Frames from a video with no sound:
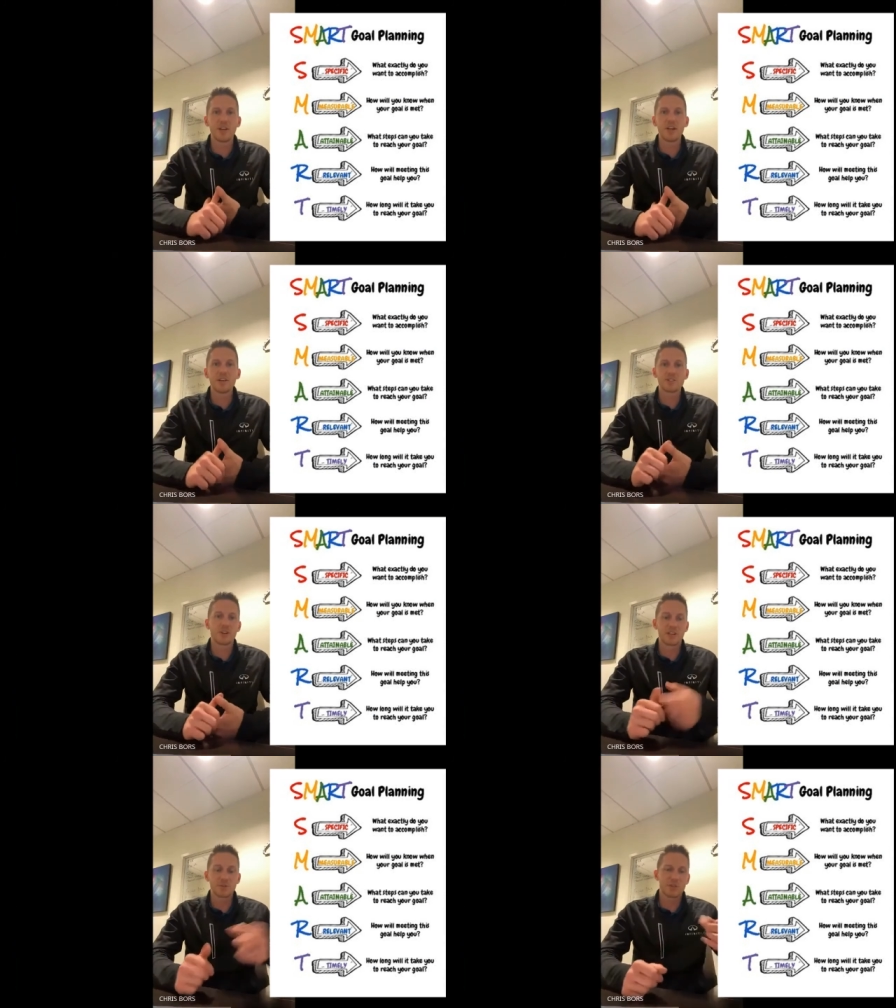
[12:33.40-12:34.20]
So
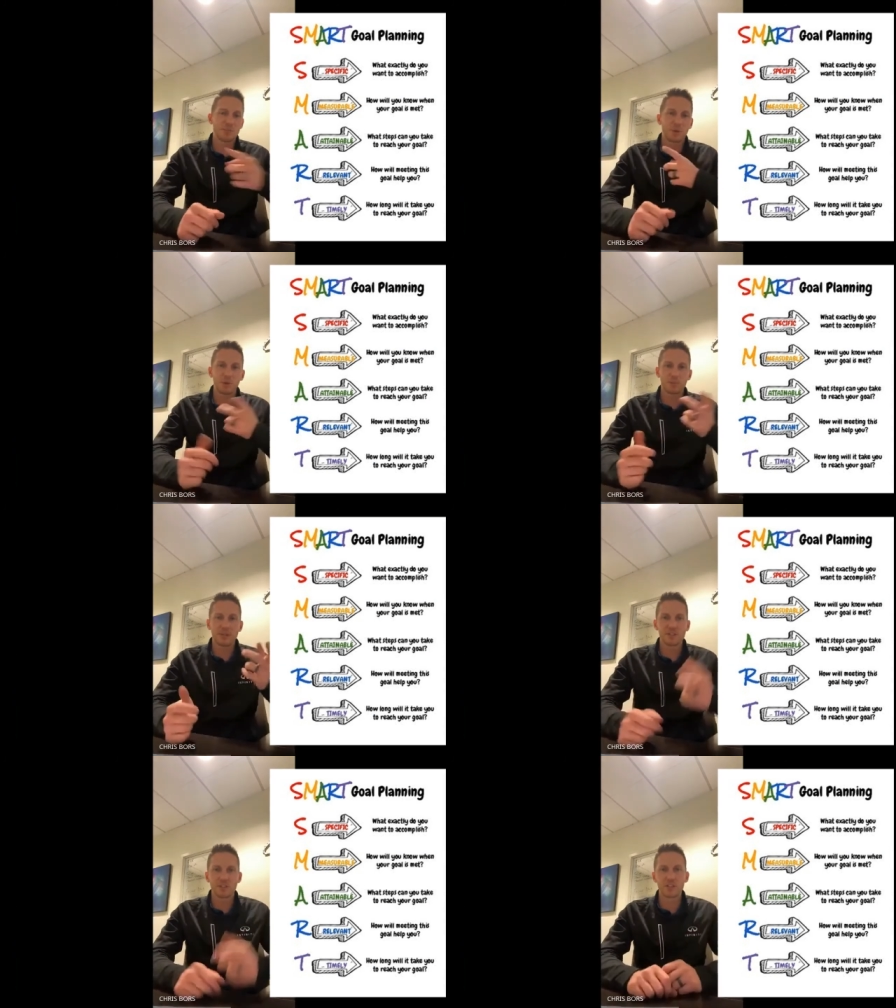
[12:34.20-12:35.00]
that's what SMART
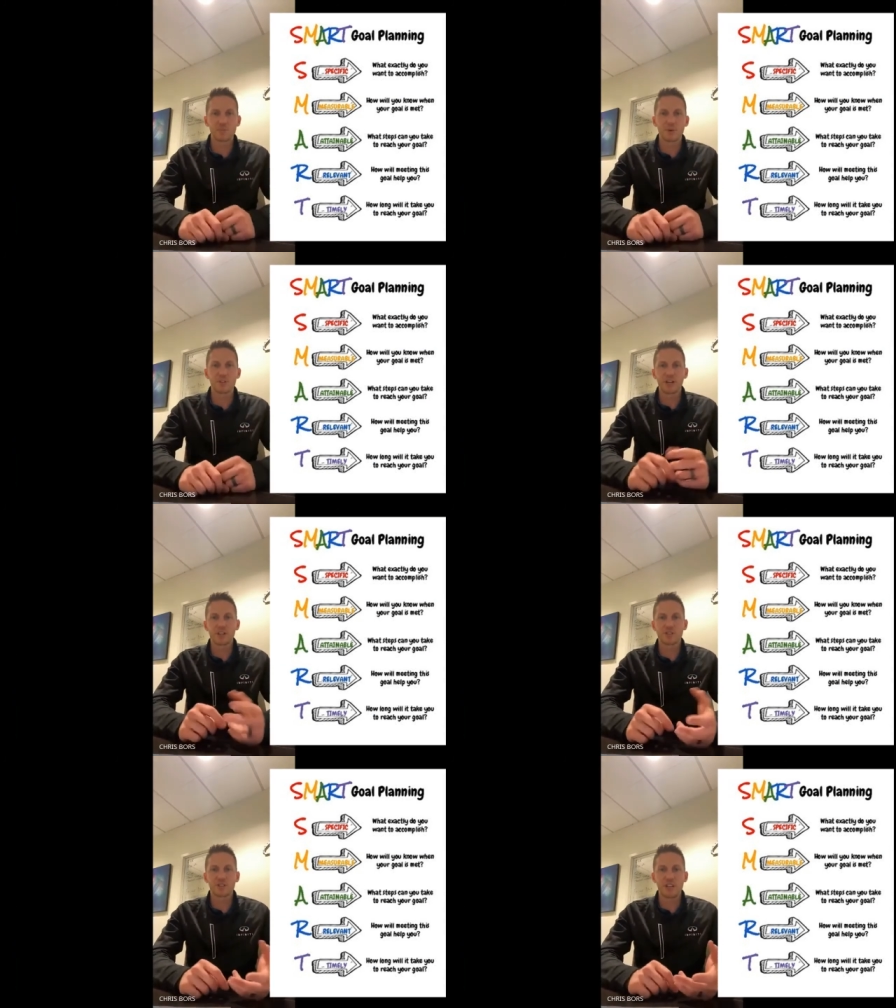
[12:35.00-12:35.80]
basically spells out.
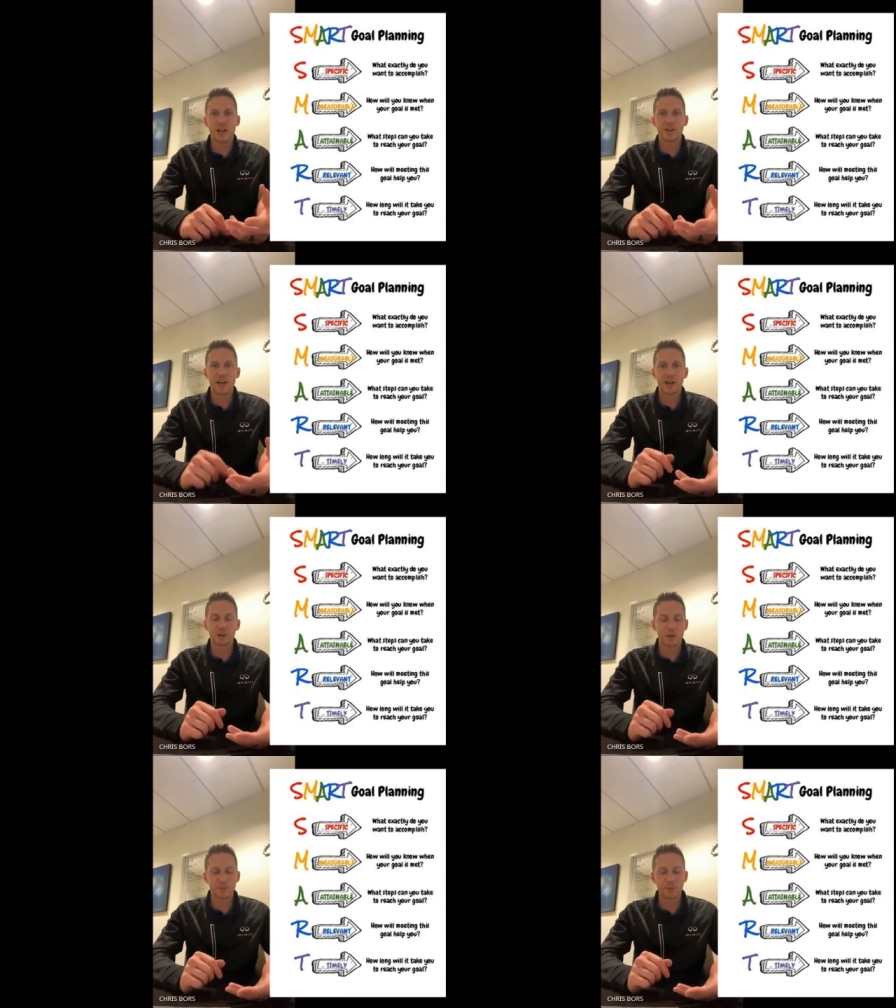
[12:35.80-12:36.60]
It's just an
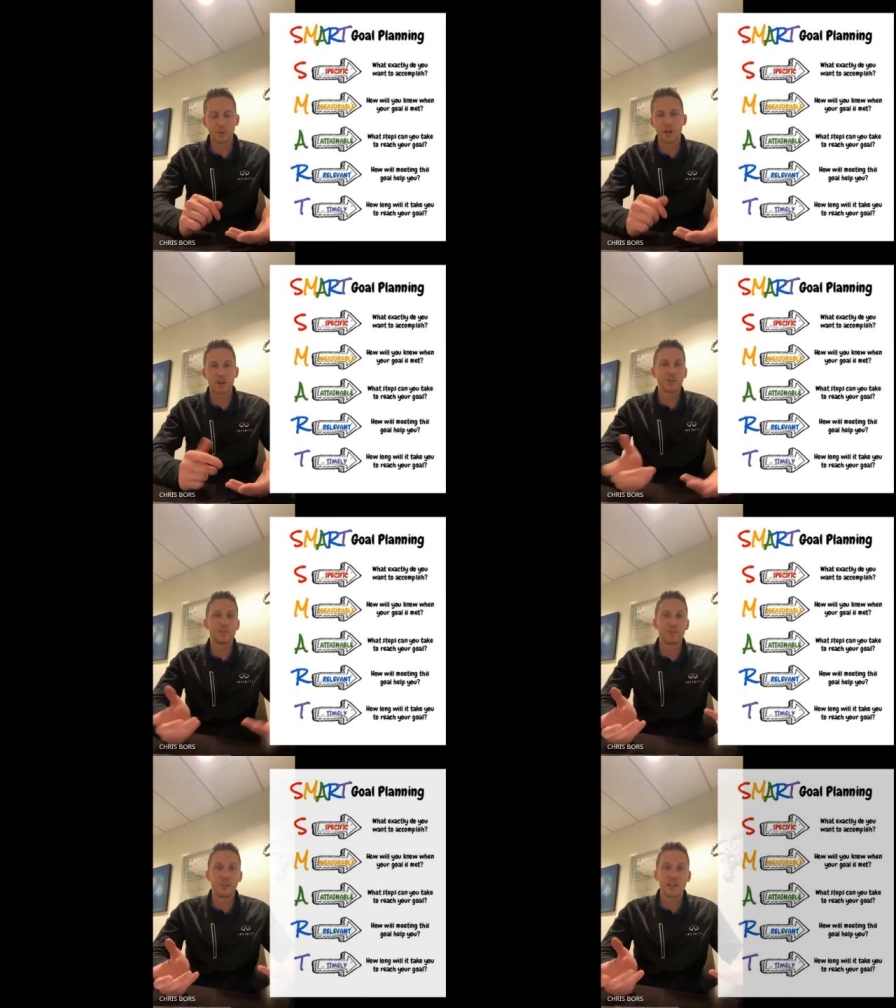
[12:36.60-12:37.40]
acronym for it. I don't know if
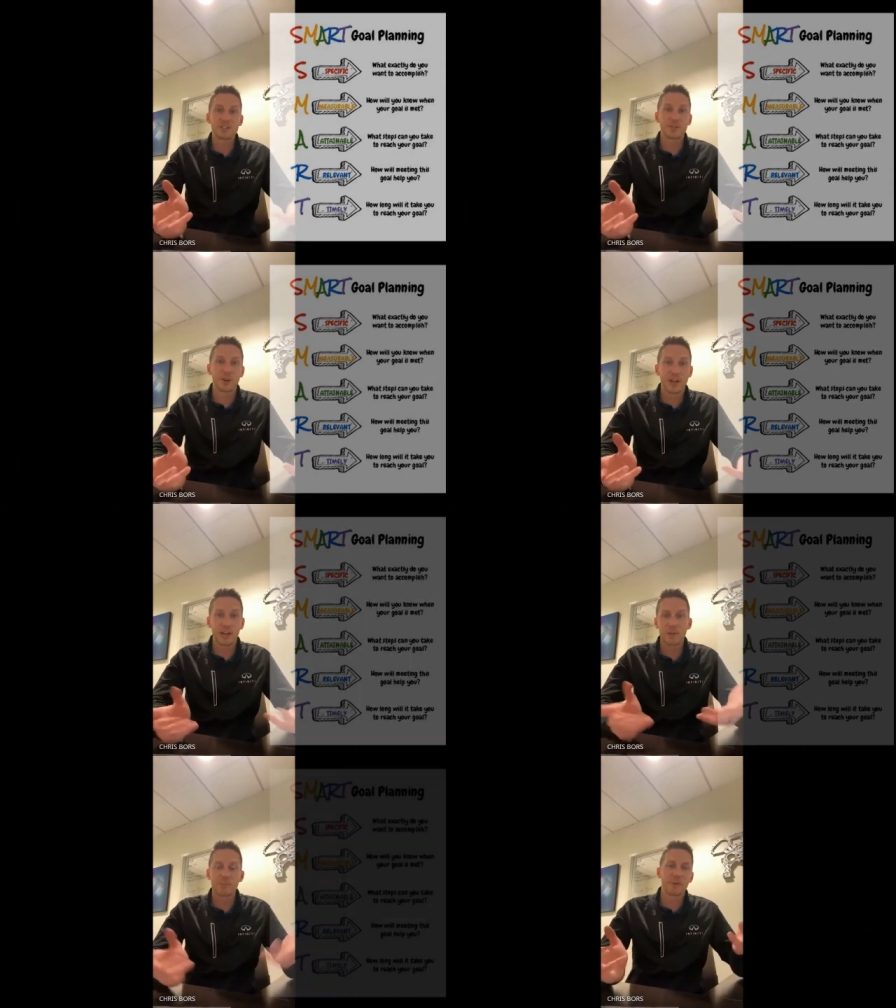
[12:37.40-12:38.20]
you guys have heard that
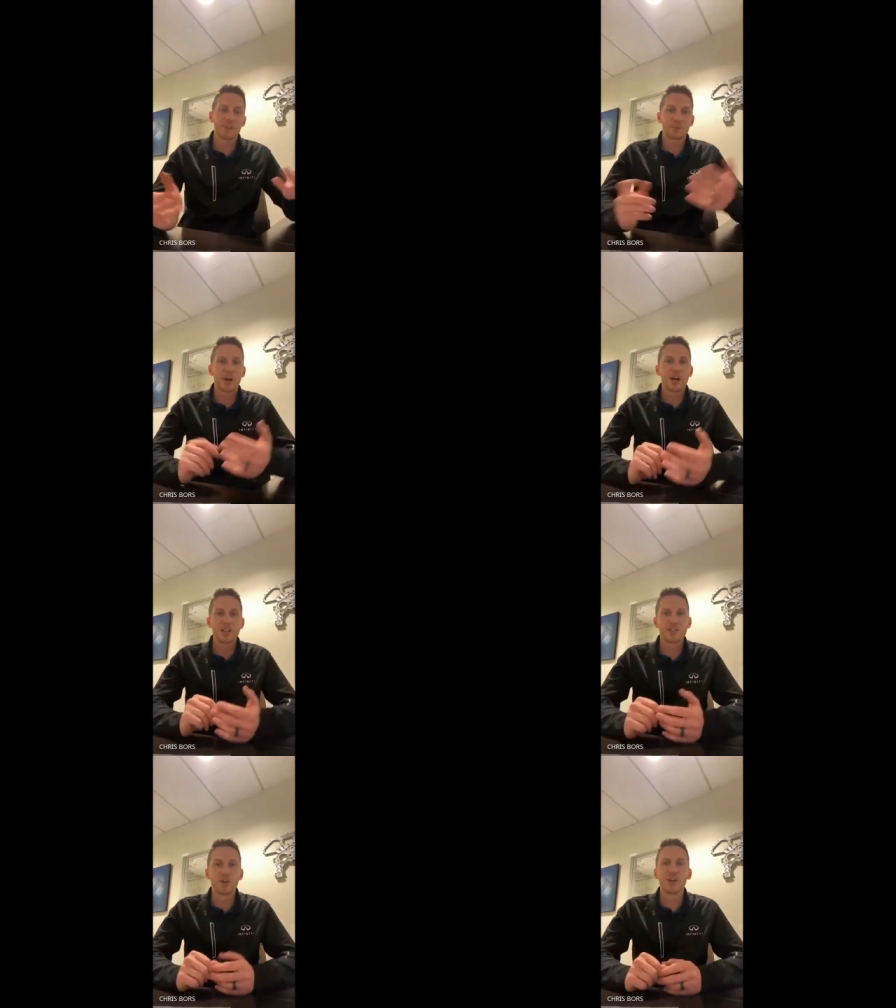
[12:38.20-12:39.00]
yet, but
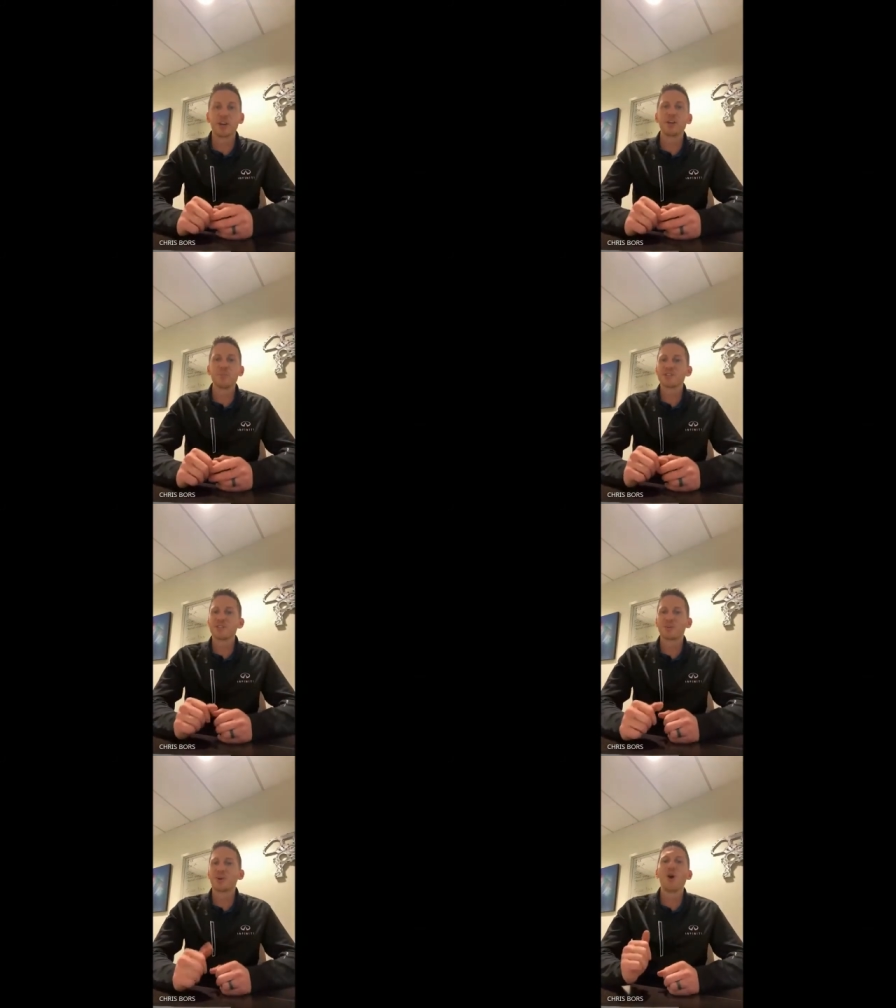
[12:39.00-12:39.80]
surprise, you'll hear it in the business
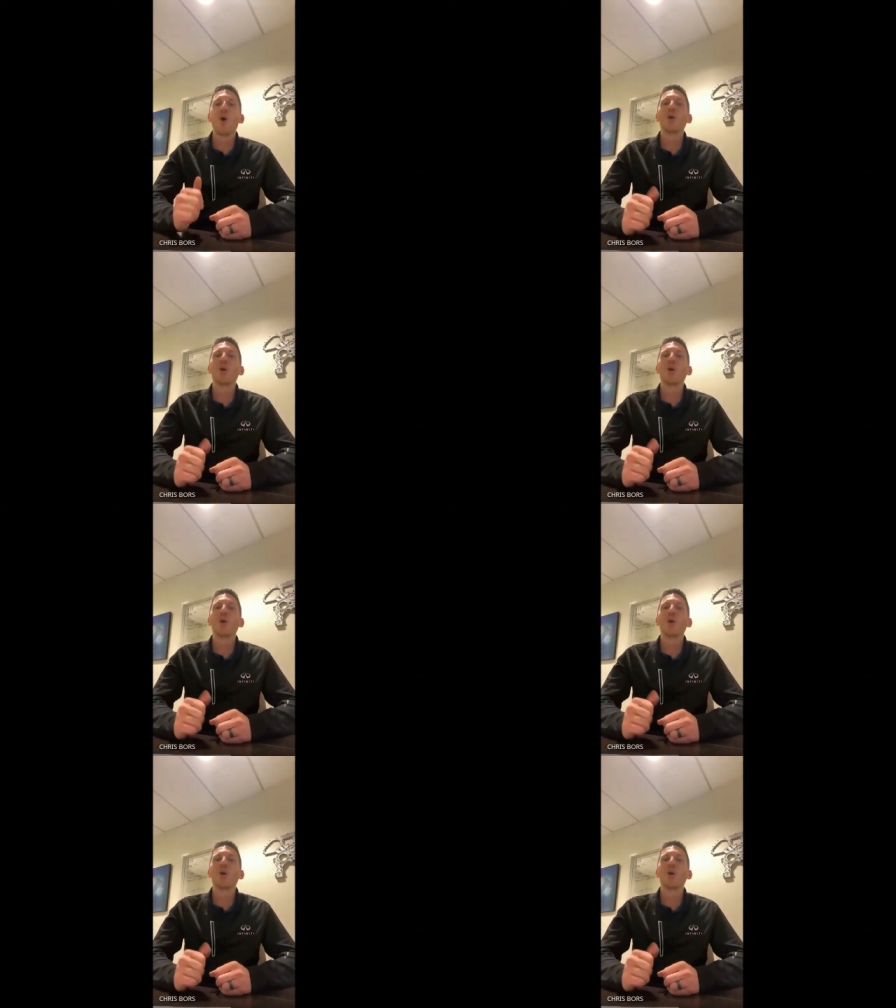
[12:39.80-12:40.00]
world.